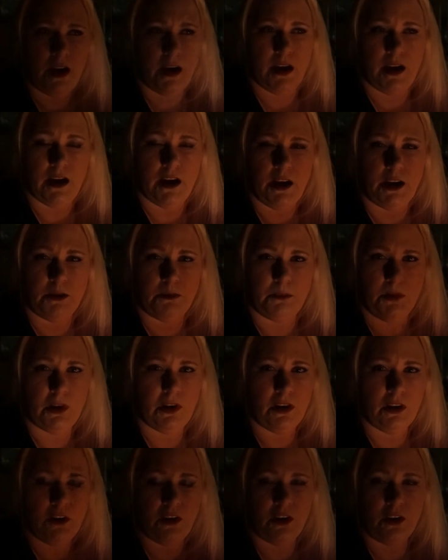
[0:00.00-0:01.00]
and
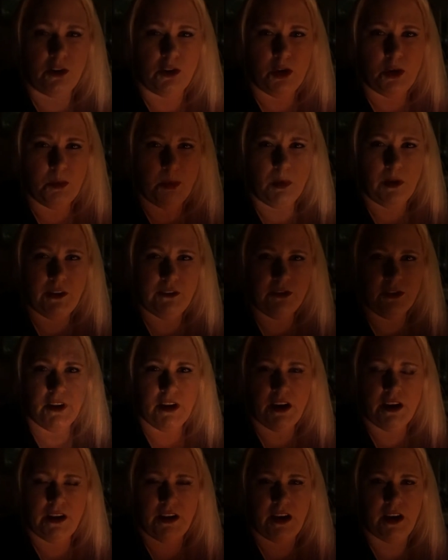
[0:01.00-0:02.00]
murdered her new
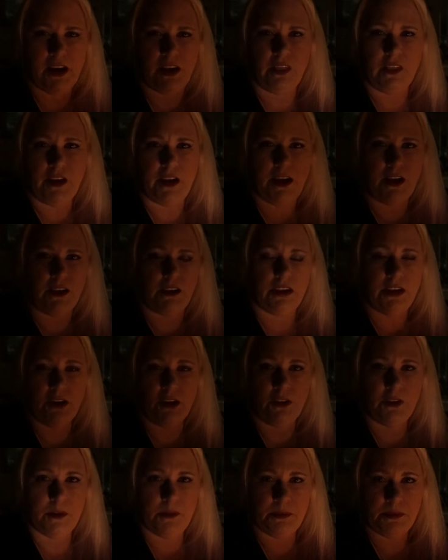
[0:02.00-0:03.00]
boyfriend and then
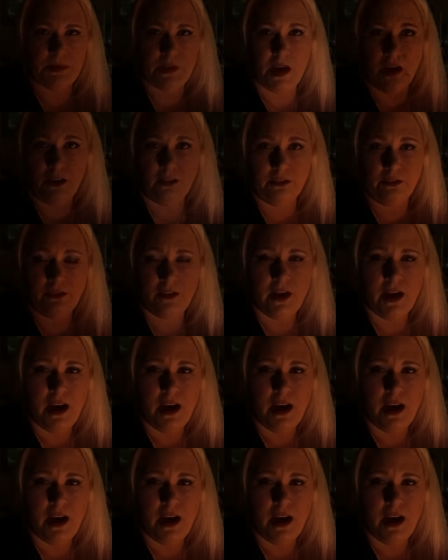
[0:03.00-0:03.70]
killed himself.